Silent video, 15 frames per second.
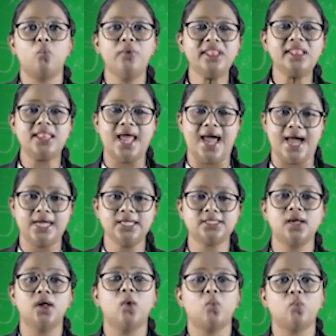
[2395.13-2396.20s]
With that,
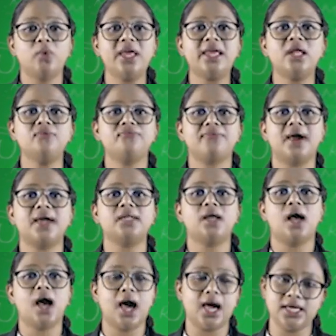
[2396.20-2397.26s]
we can find
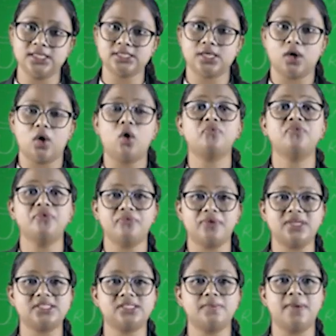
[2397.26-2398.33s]
height of the
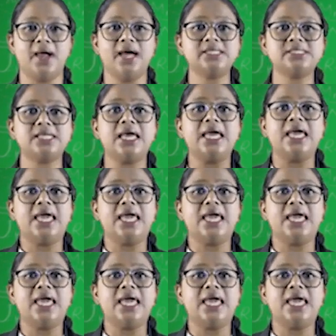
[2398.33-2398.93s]
frustum as